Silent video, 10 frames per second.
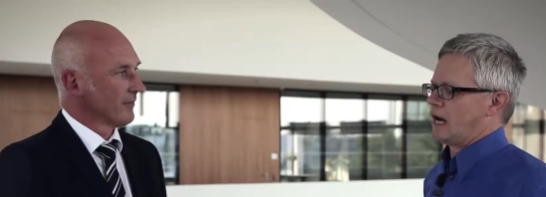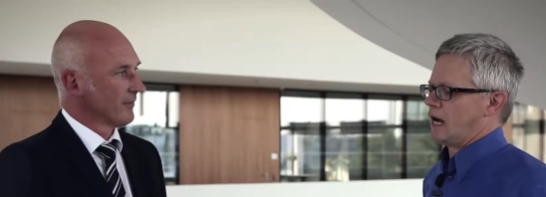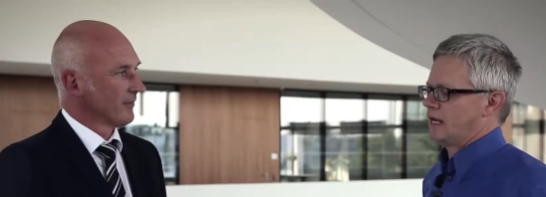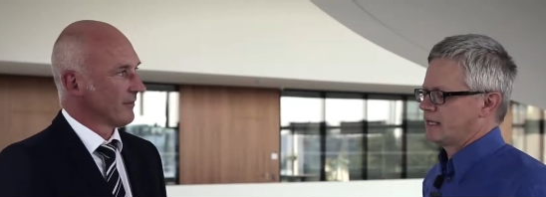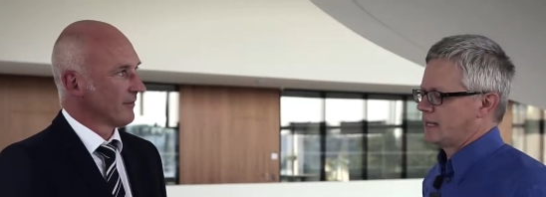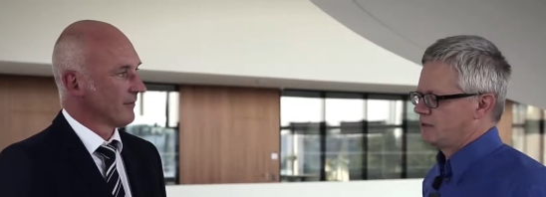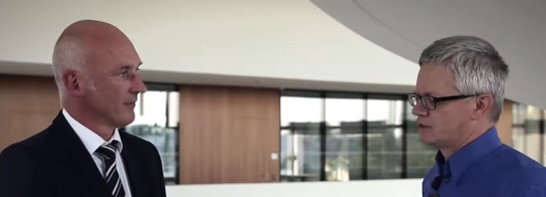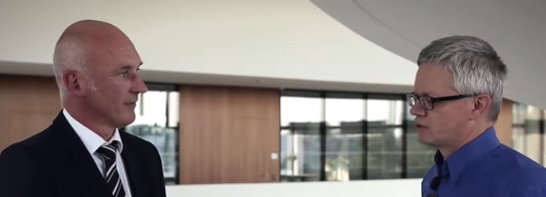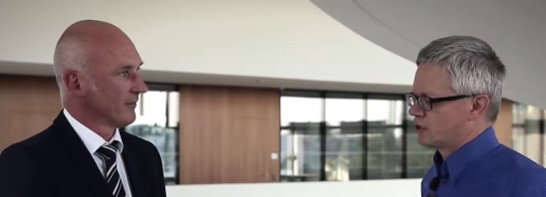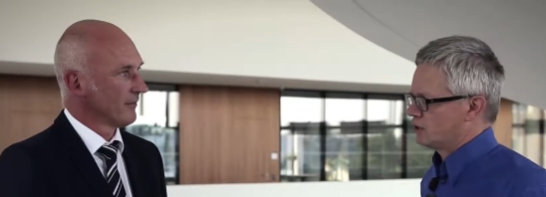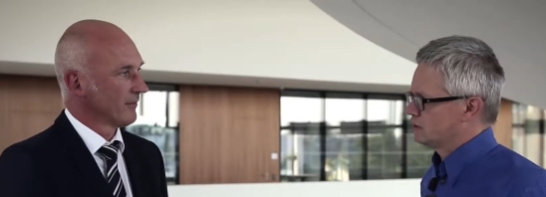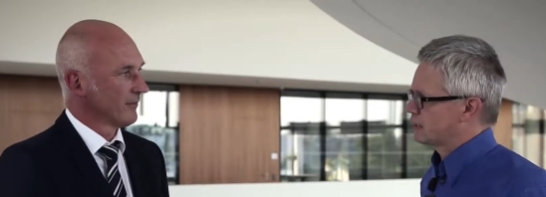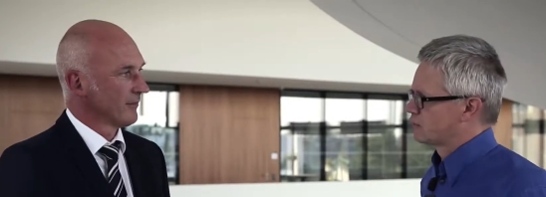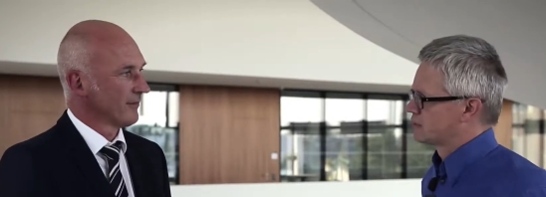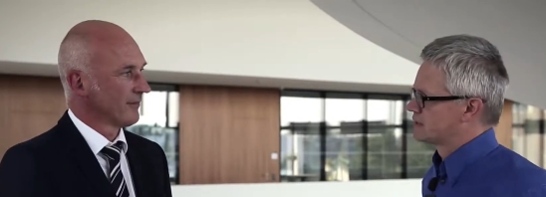Speaker 1: I came into
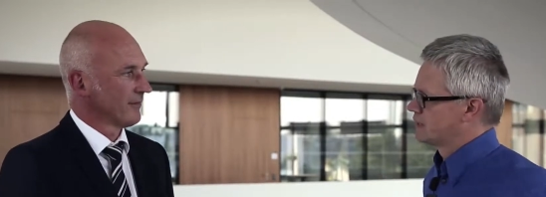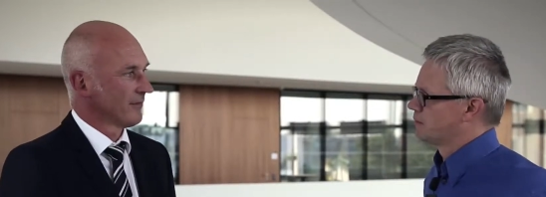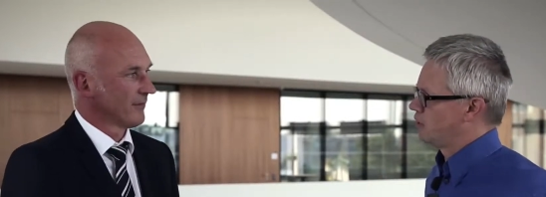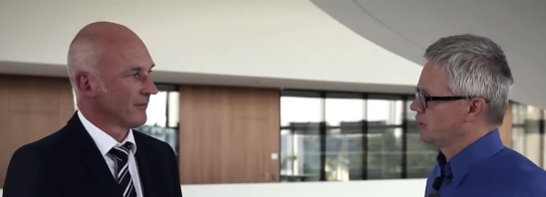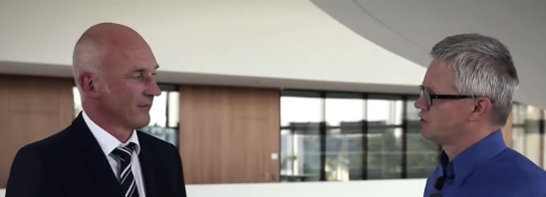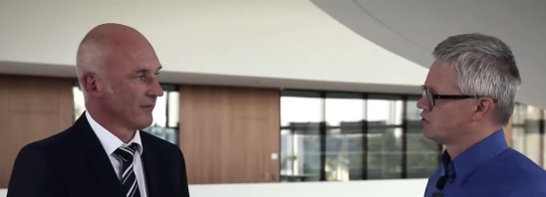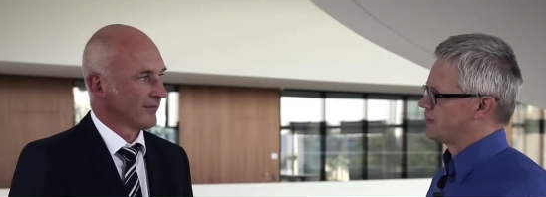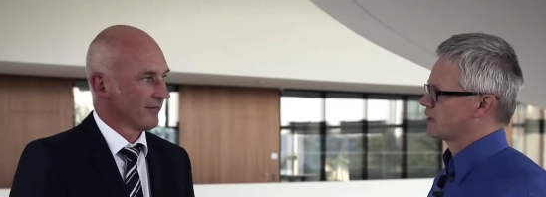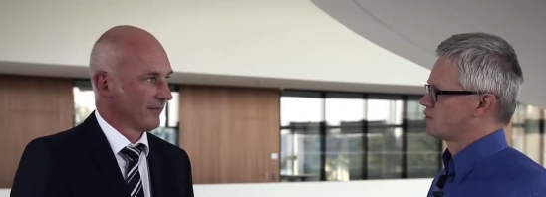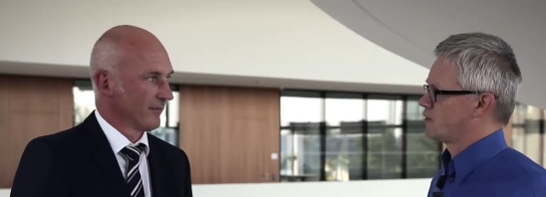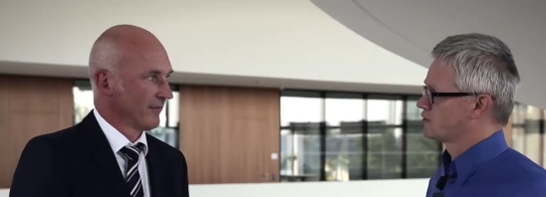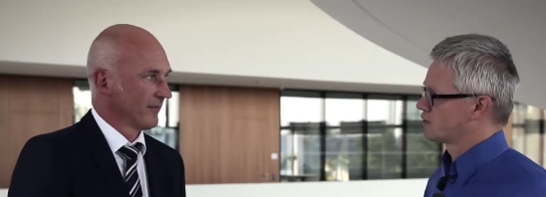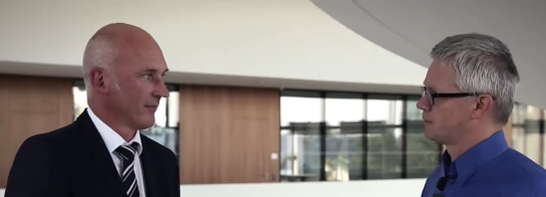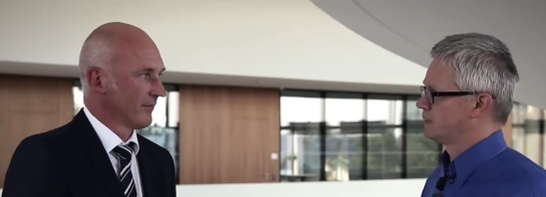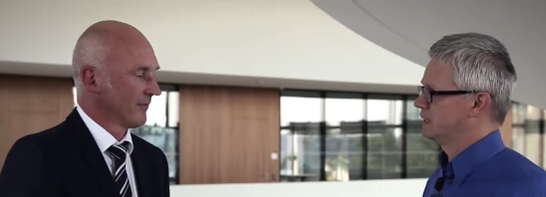contact with single molecule
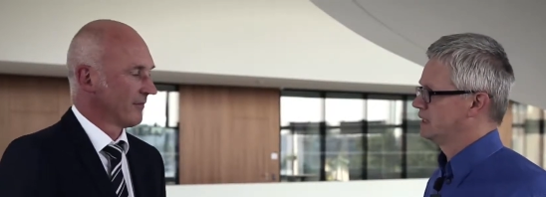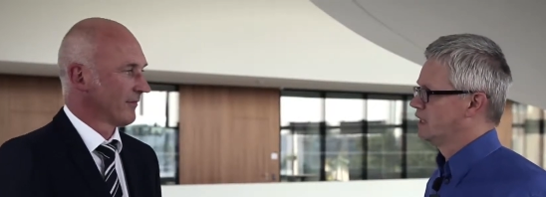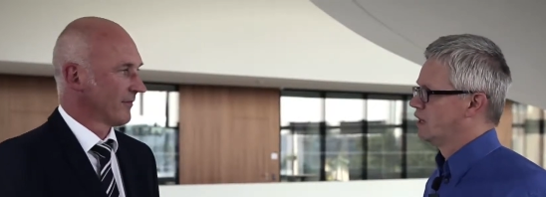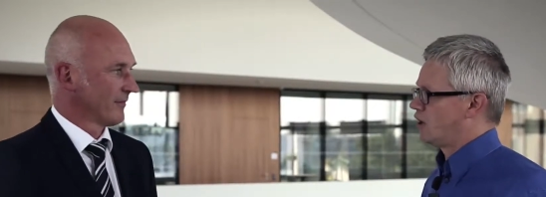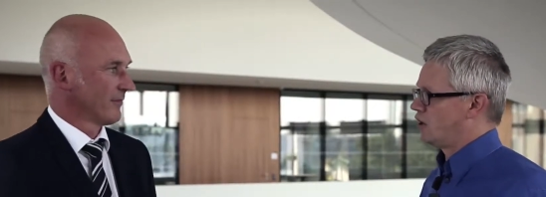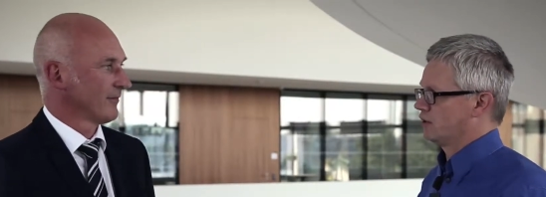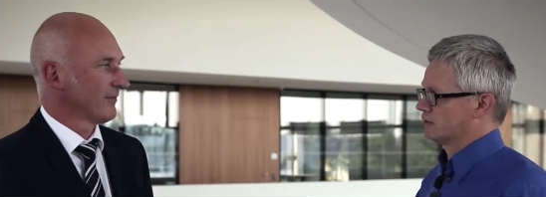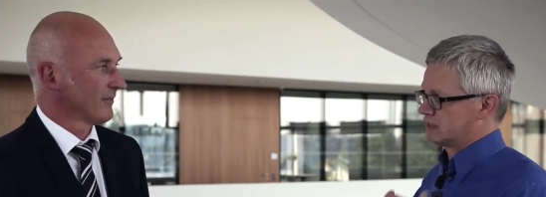spectroscopy or